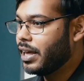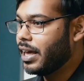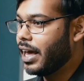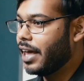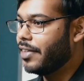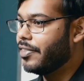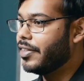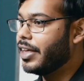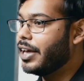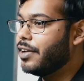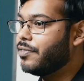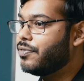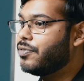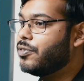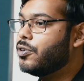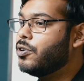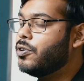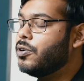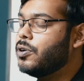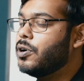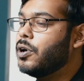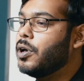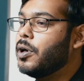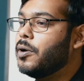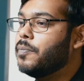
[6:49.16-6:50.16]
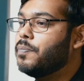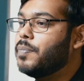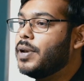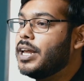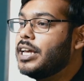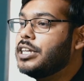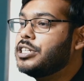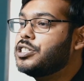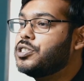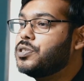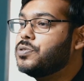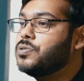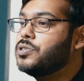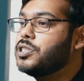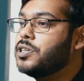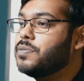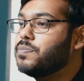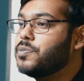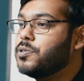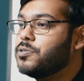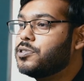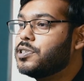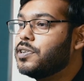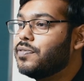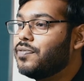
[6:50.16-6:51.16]
And therefore, please choose a
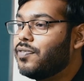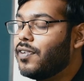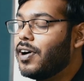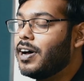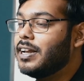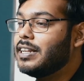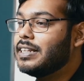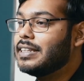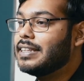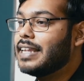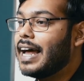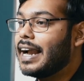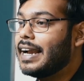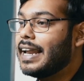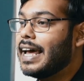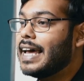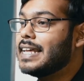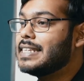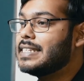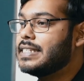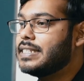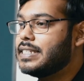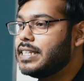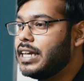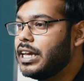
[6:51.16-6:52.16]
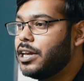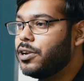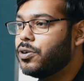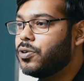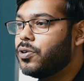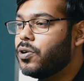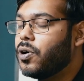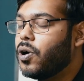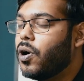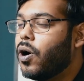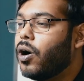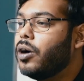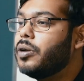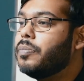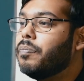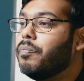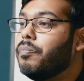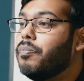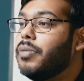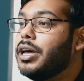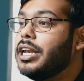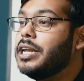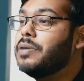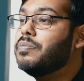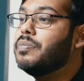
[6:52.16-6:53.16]
mutual fund that has zero or
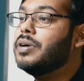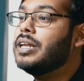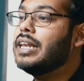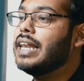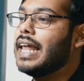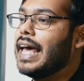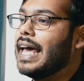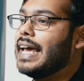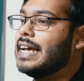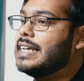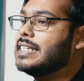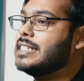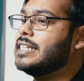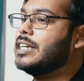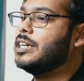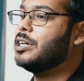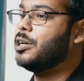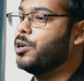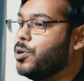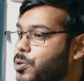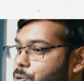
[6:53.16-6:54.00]
minimal exit